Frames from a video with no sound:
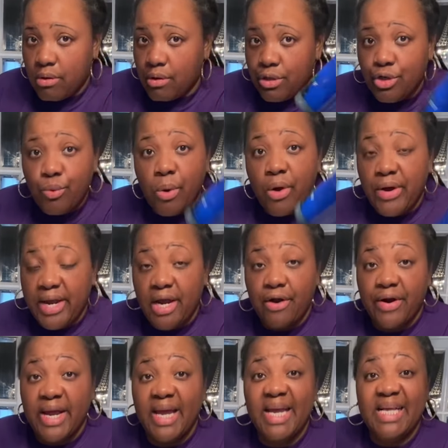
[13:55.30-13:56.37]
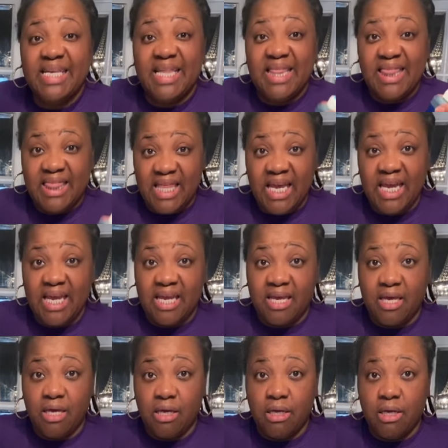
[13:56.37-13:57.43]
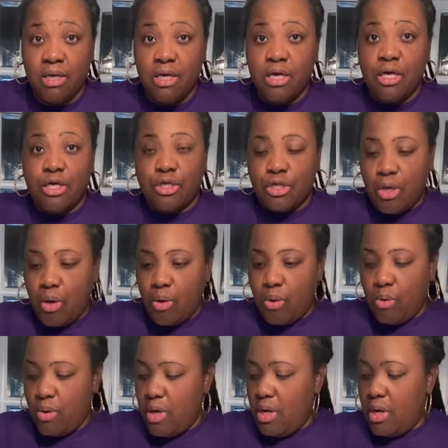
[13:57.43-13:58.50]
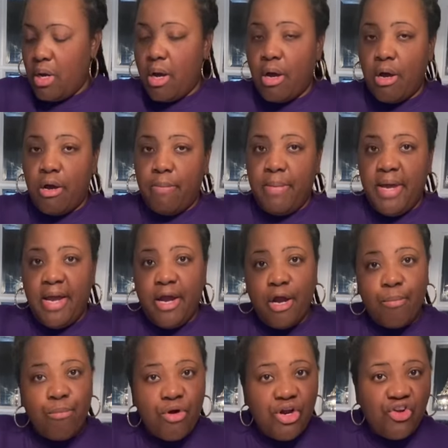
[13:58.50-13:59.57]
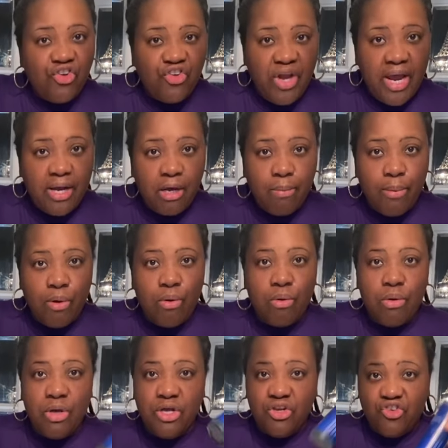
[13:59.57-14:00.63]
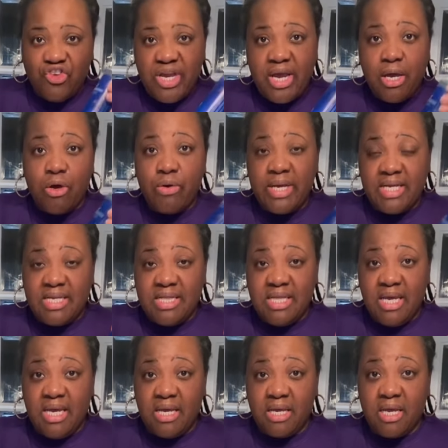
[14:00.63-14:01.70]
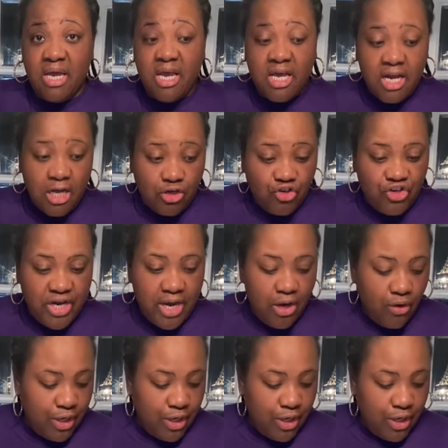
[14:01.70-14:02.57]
you won't hear it, it's thick. So, airbrush shakeable, gel is thick. Now, gel